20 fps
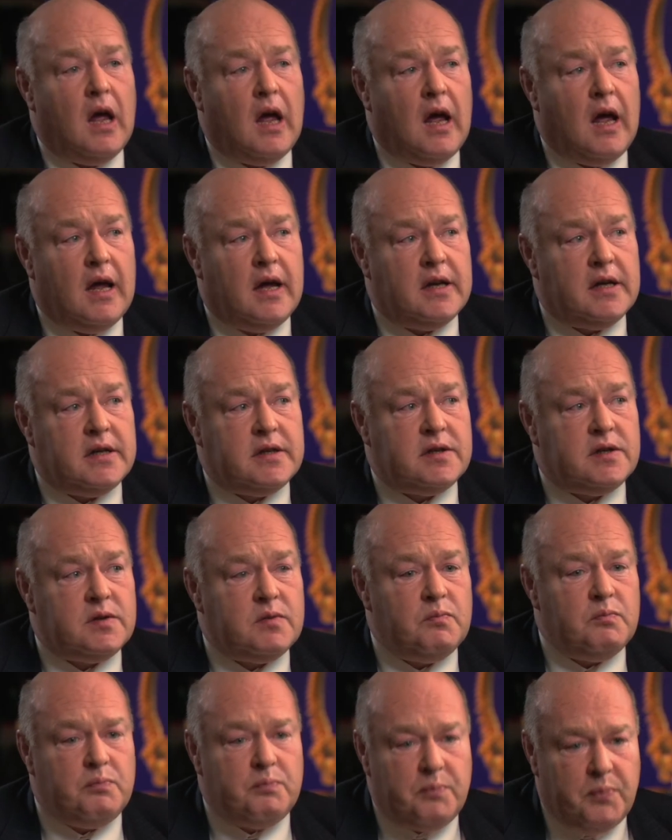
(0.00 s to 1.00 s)
And
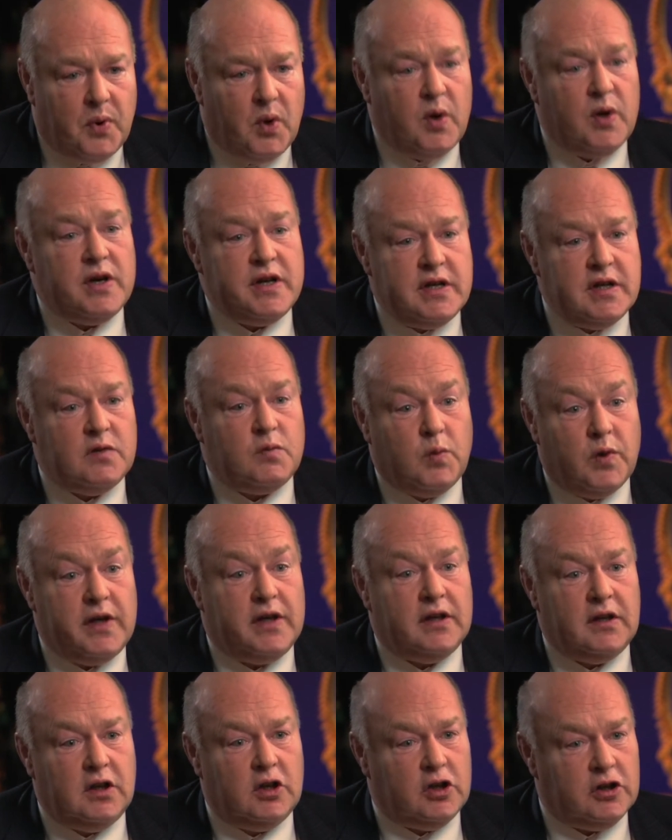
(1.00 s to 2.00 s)
boy, did we
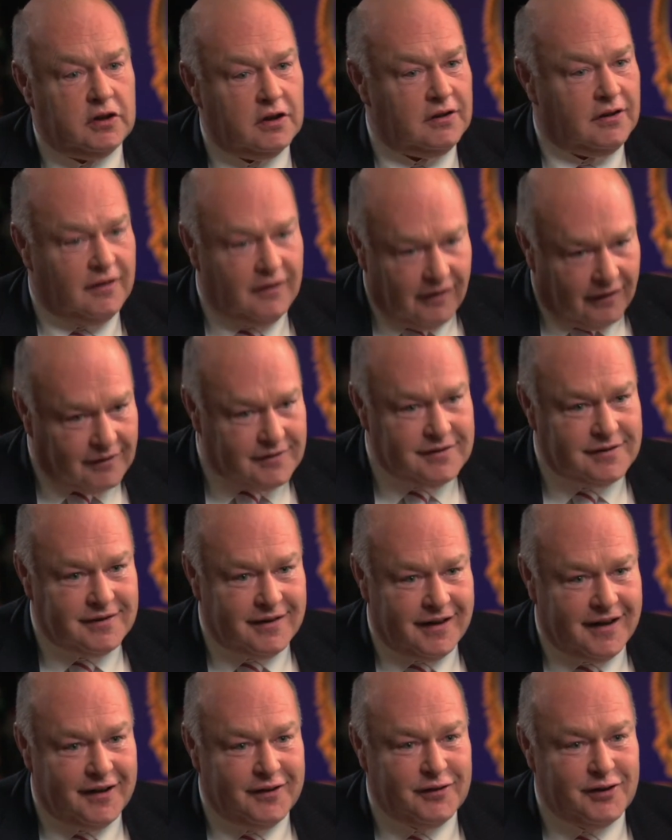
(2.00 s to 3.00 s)
learn a lot
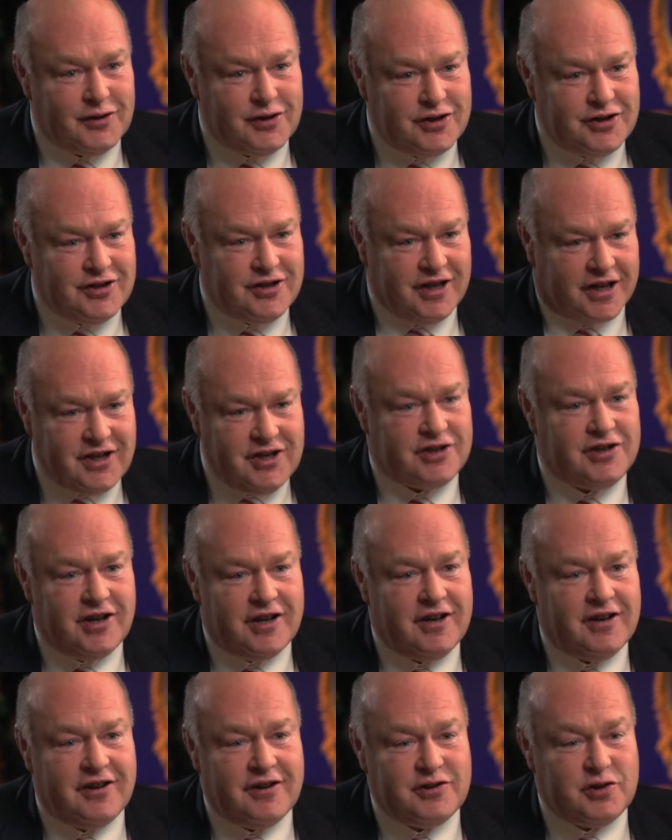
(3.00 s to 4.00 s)
in the 6
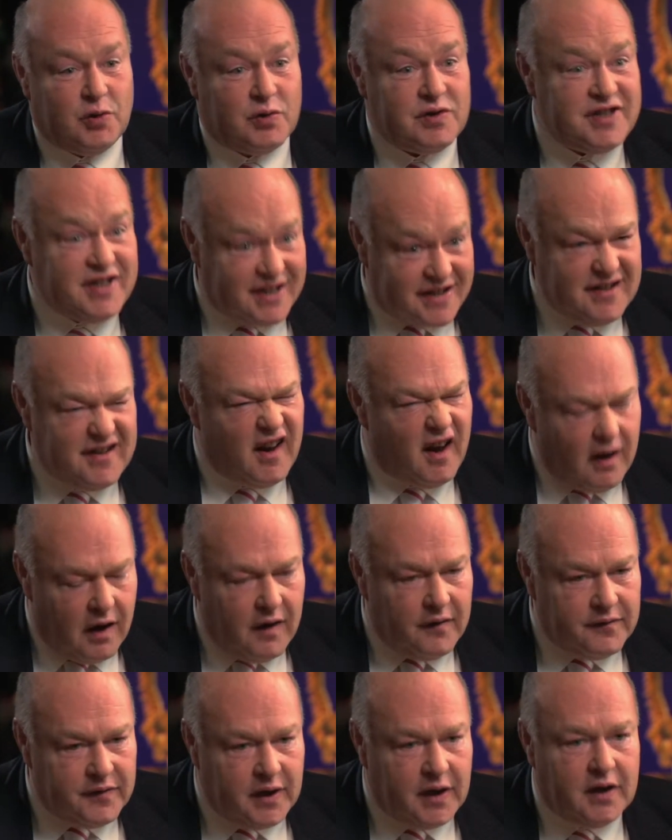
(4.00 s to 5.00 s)
years or
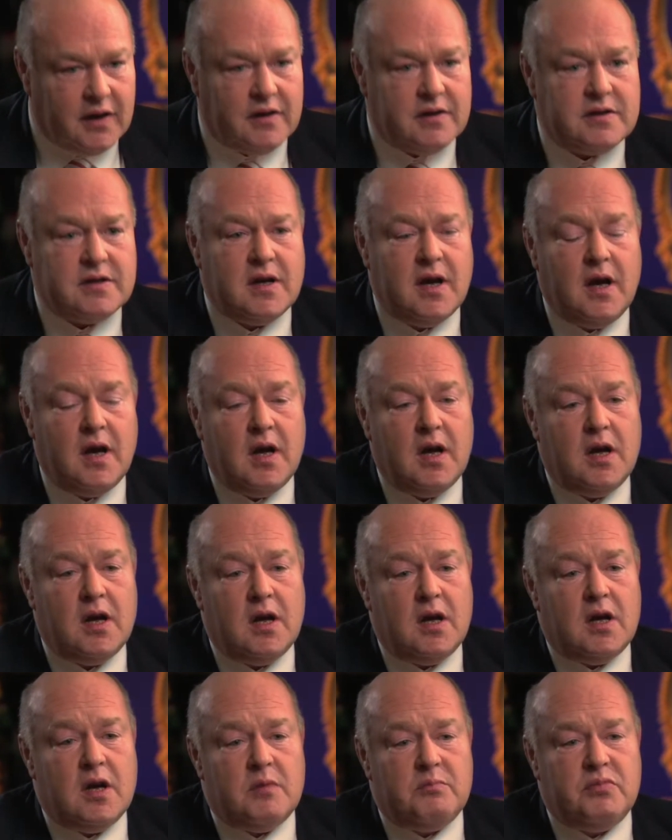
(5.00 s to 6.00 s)
6.5 years
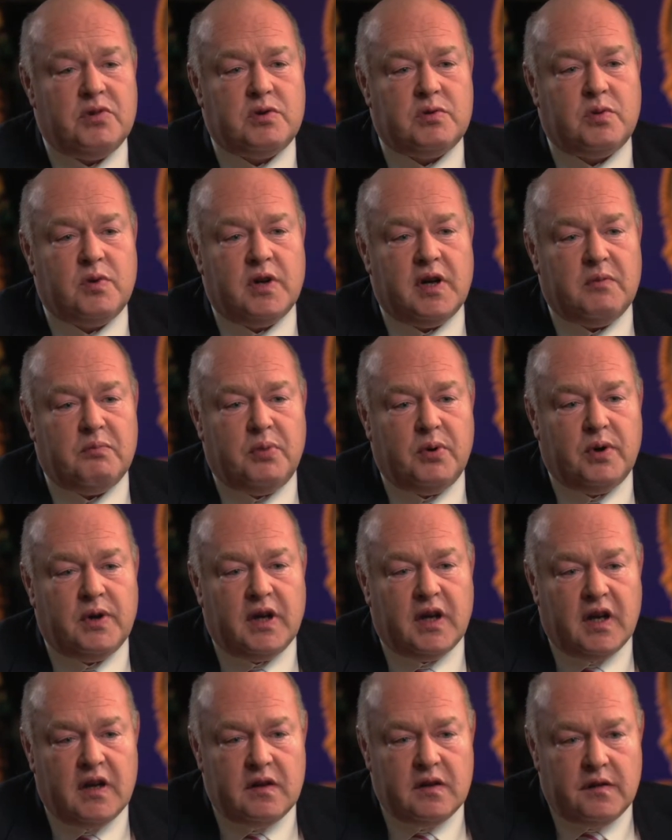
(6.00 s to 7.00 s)
between putting
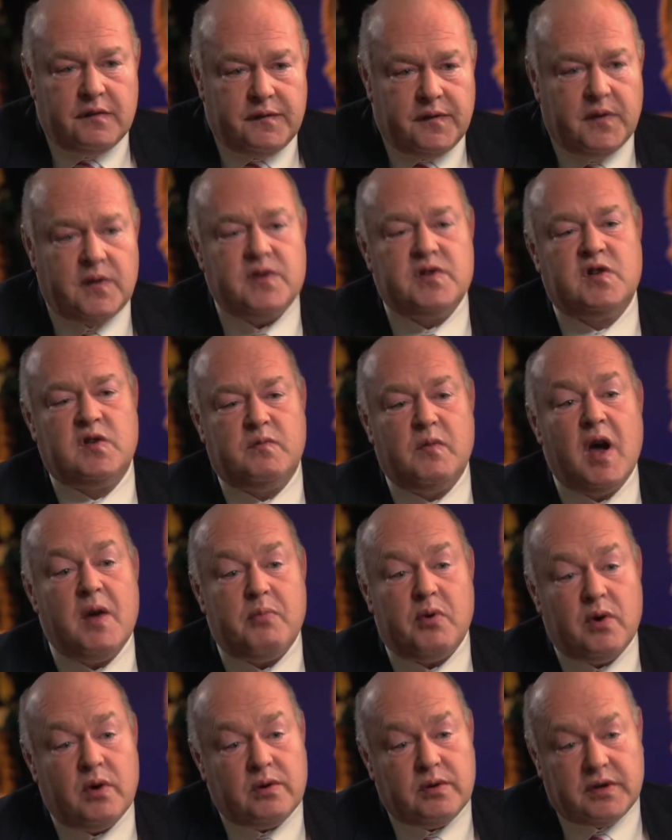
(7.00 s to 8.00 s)
in the first of my
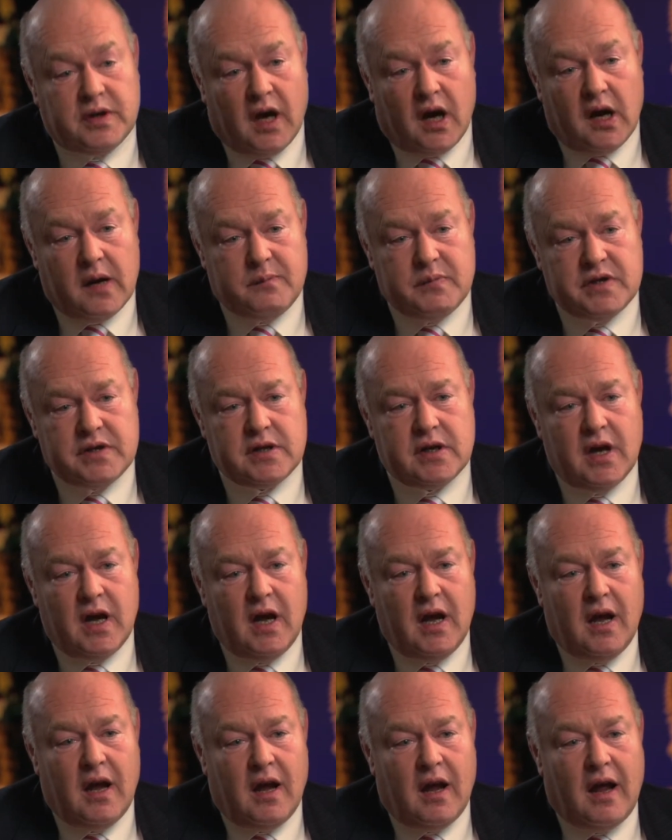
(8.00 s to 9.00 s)
prototypes
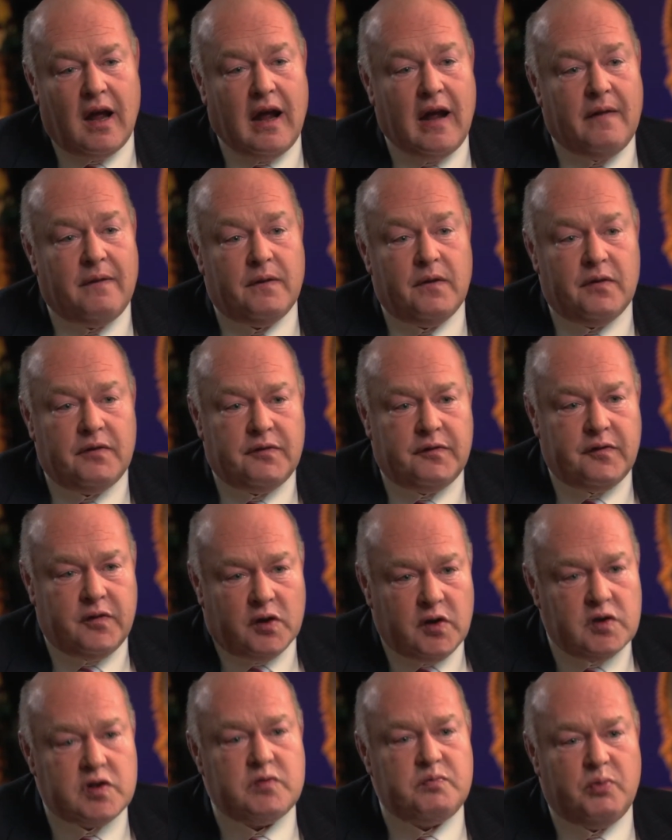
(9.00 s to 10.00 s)
and the
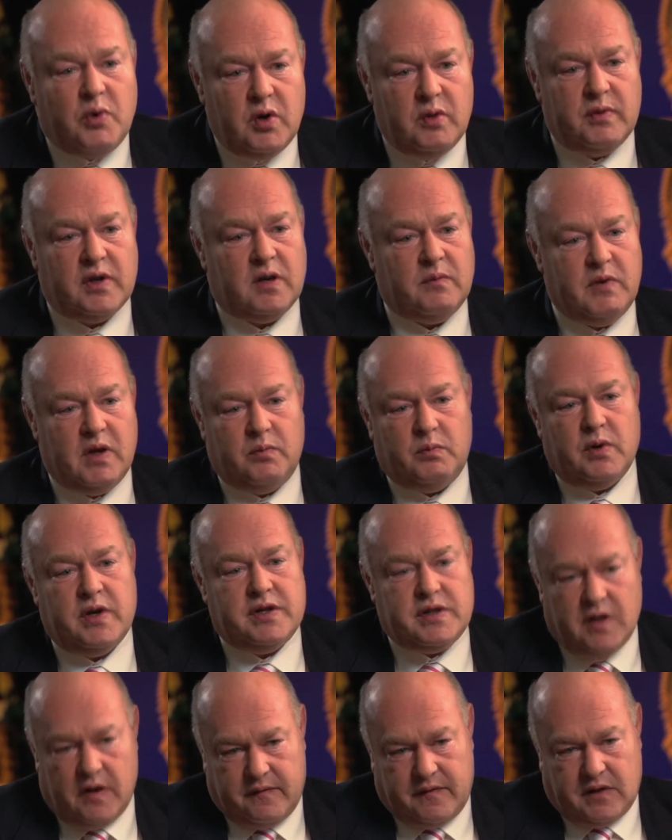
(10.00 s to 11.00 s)
first Birmingham hip
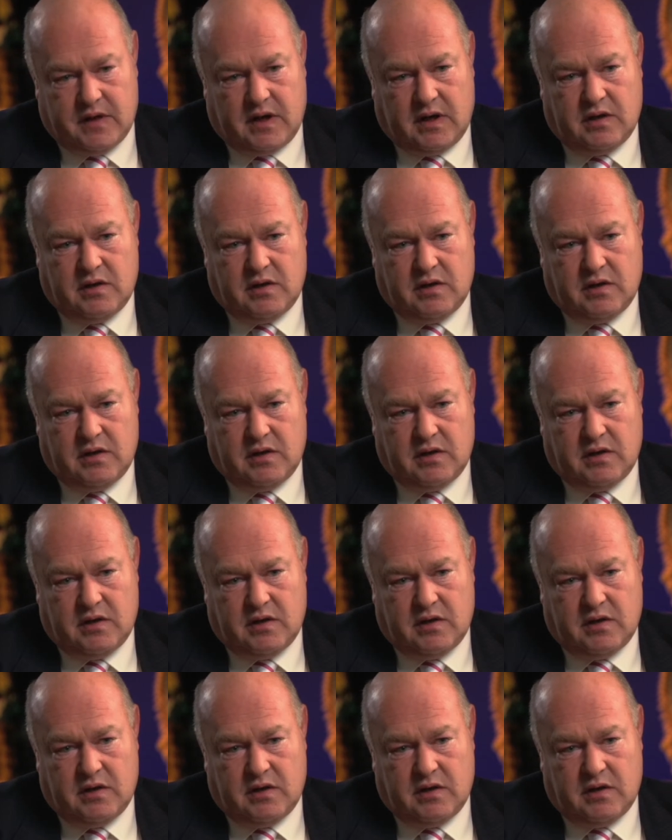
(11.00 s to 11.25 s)
resurfacing.